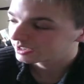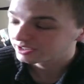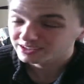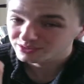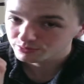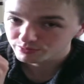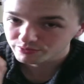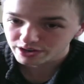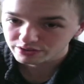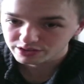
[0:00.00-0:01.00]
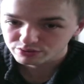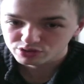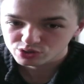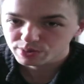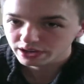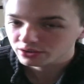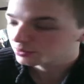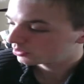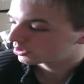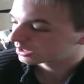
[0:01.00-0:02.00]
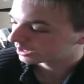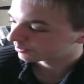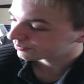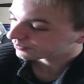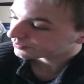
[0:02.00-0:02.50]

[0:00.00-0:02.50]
and it's very respectable looking.